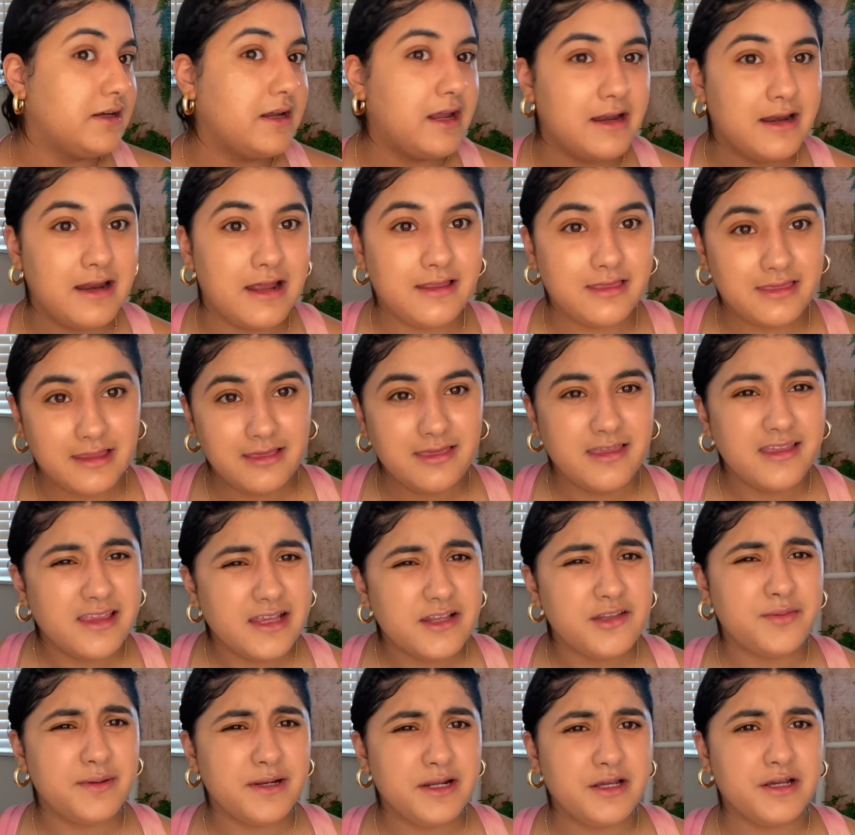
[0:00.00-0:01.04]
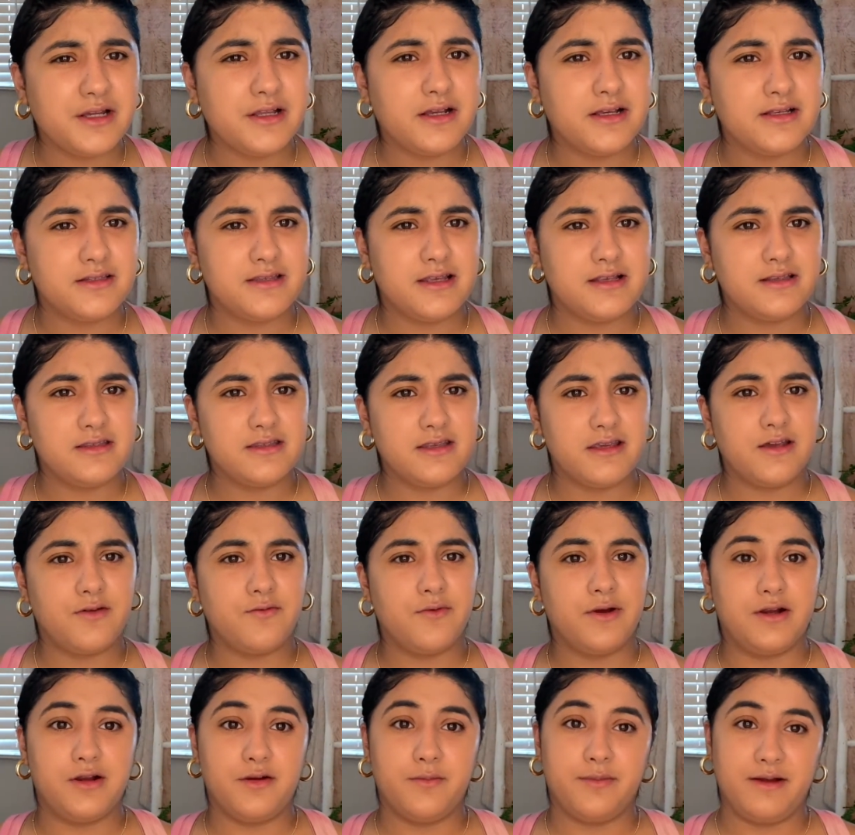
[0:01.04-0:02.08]
And I think that's pretty good because that's like
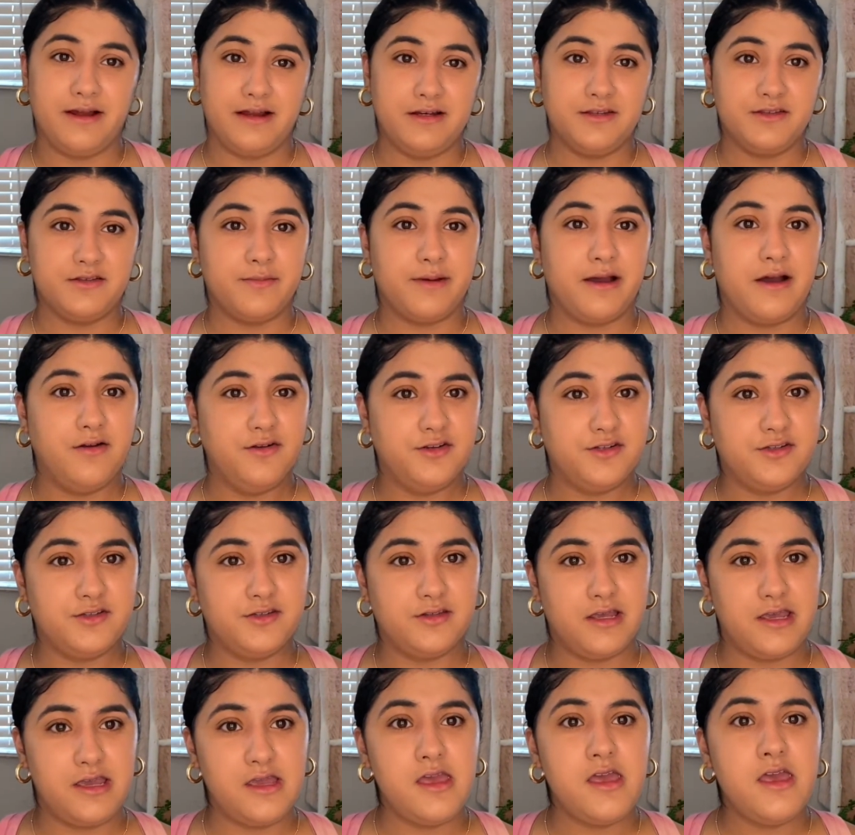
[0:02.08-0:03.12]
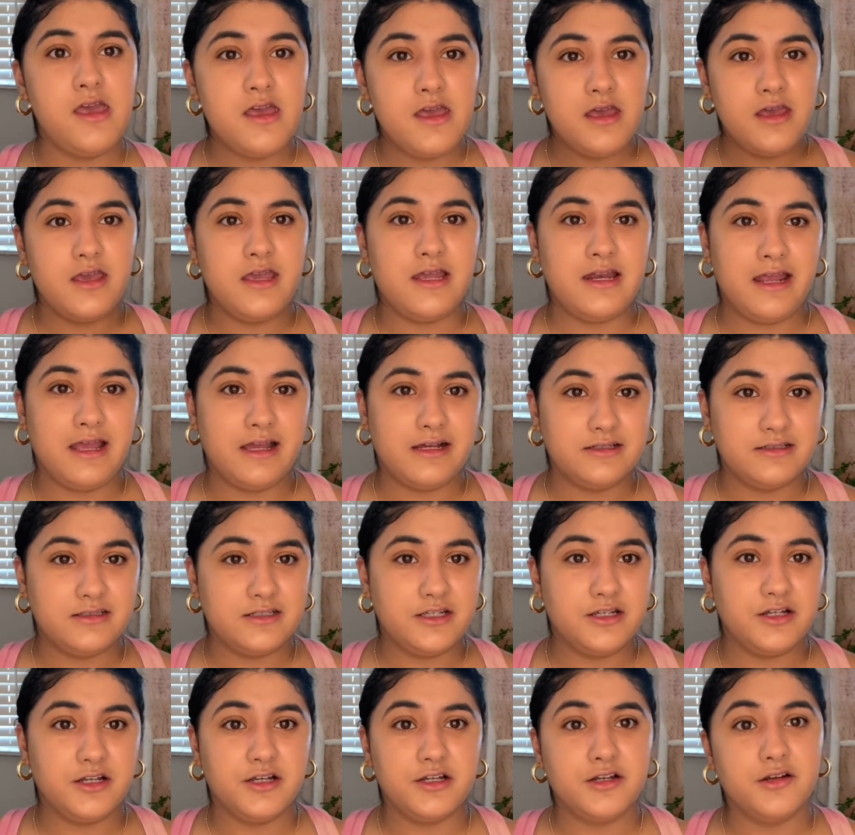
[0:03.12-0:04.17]
what her brand is about, just like enhancing
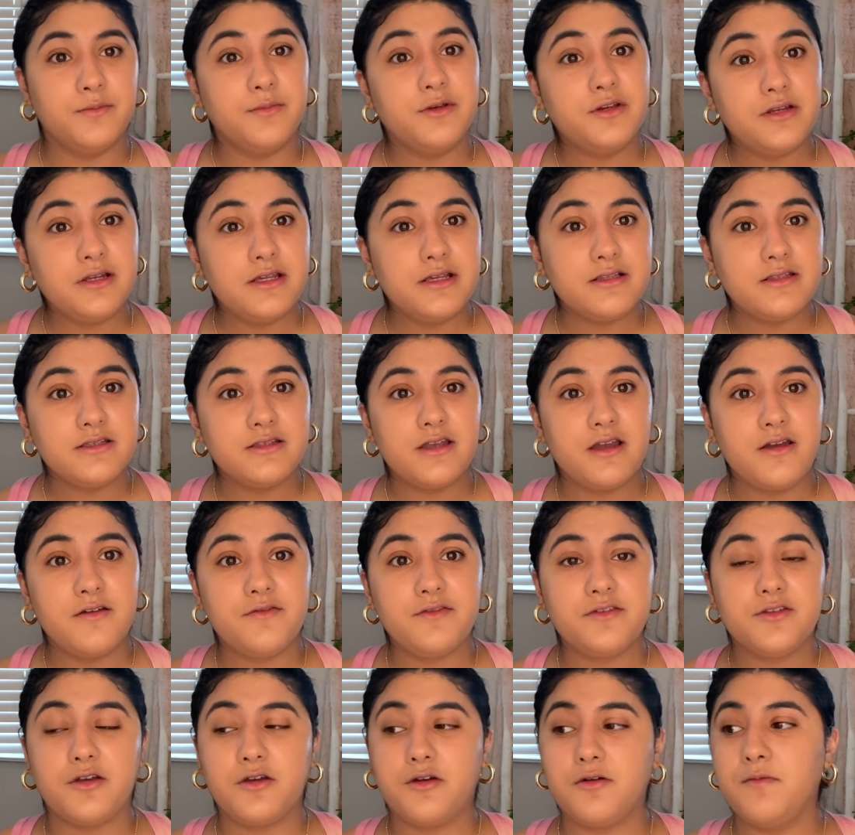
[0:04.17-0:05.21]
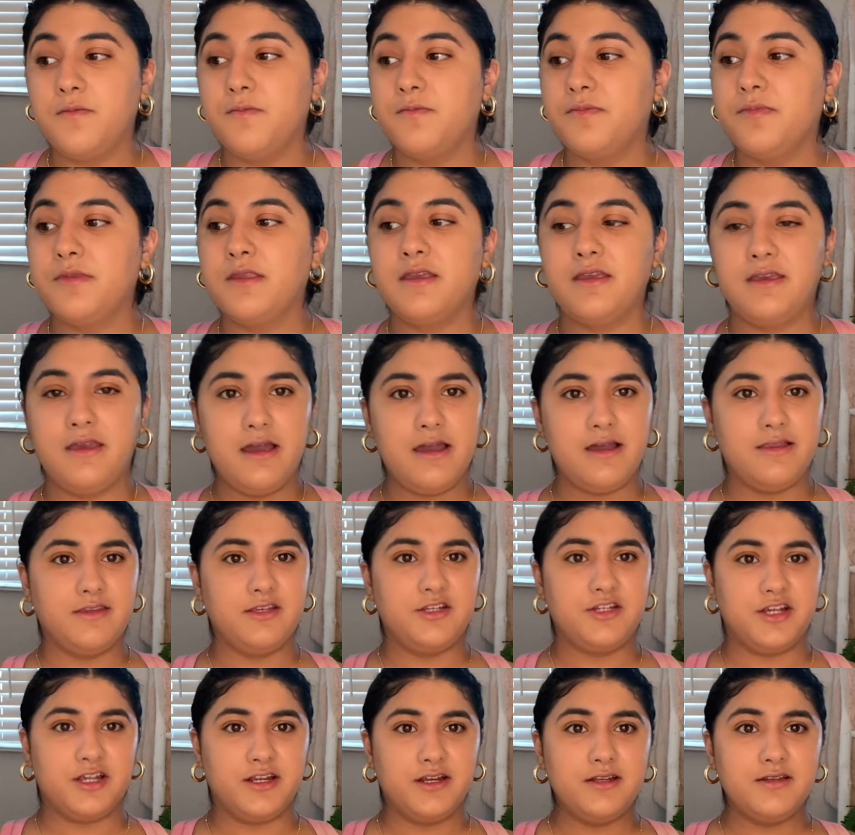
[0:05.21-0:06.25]
your inner beauty and stuff. So yeah, and the
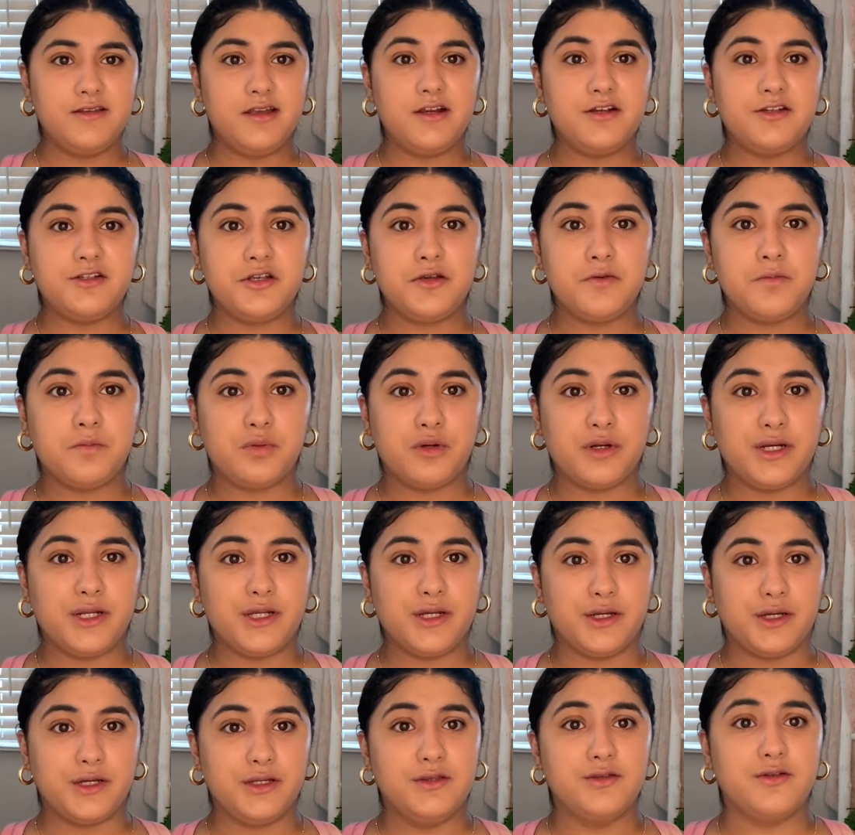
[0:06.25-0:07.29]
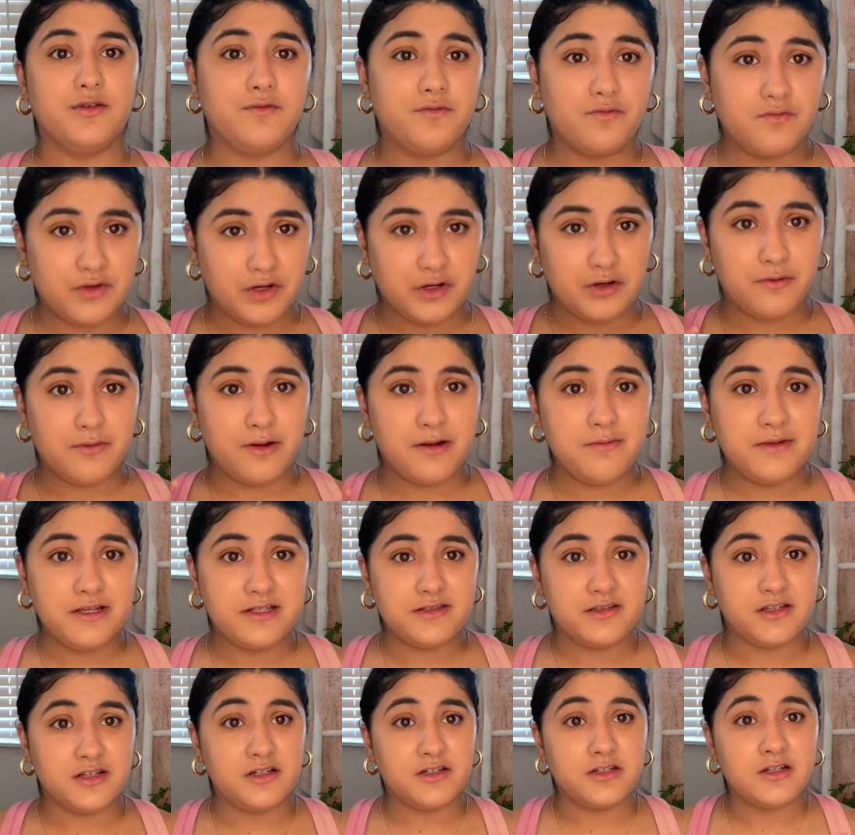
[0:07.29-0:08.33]
shade is actually pretty good. So if you're around my
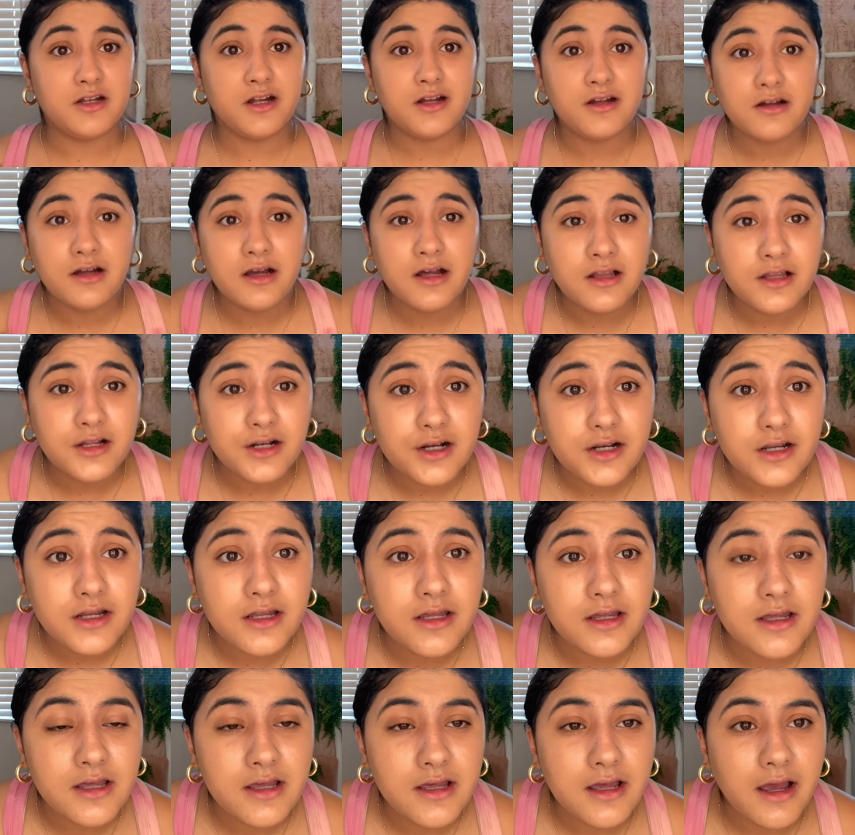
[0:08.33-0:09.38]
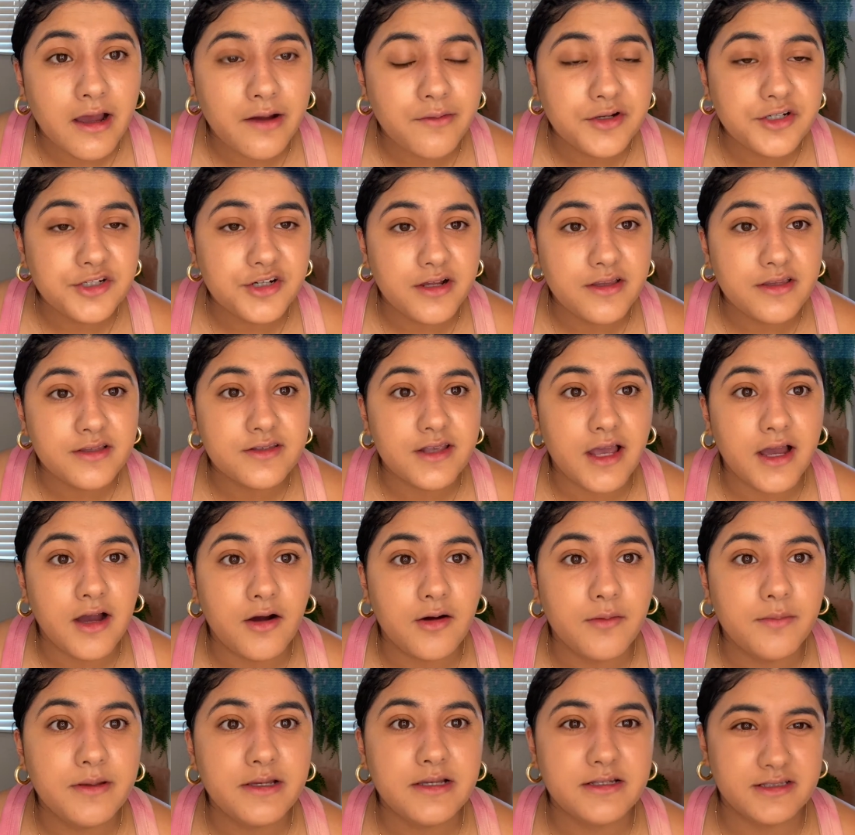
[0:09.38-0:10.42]
skin color, I would try this
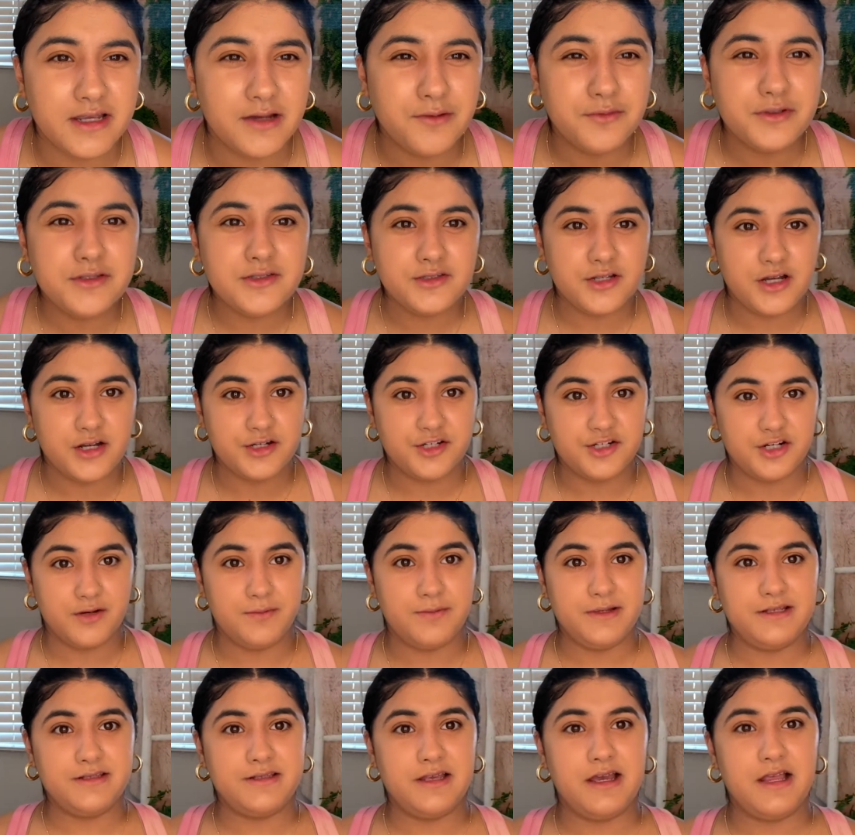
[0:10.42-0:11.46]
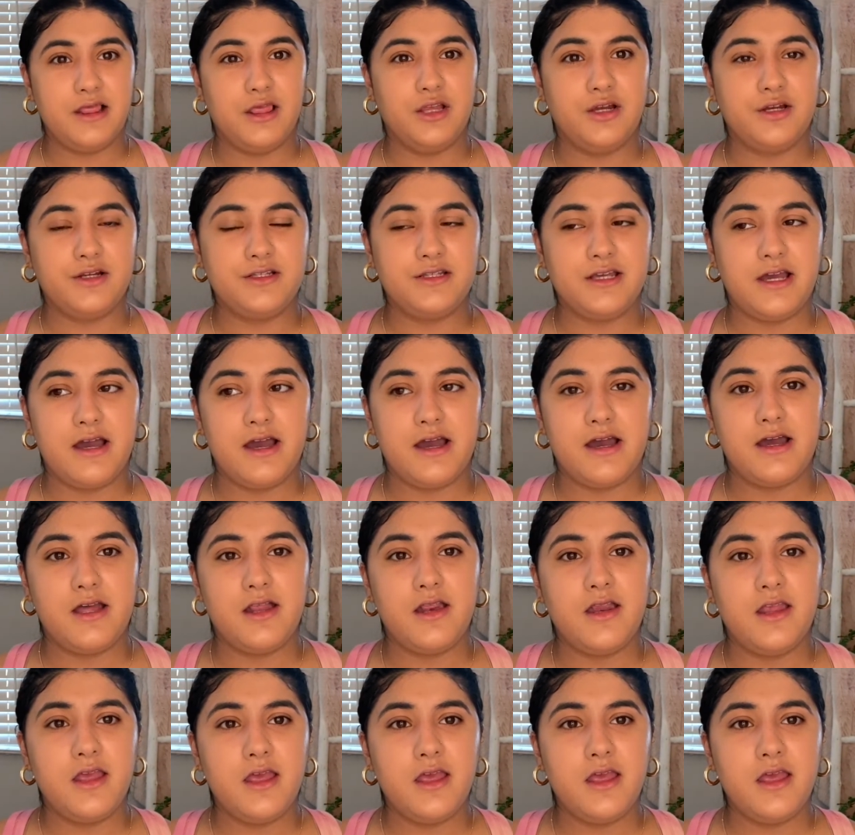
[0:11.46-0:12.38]
out because I was not sure, because I looked at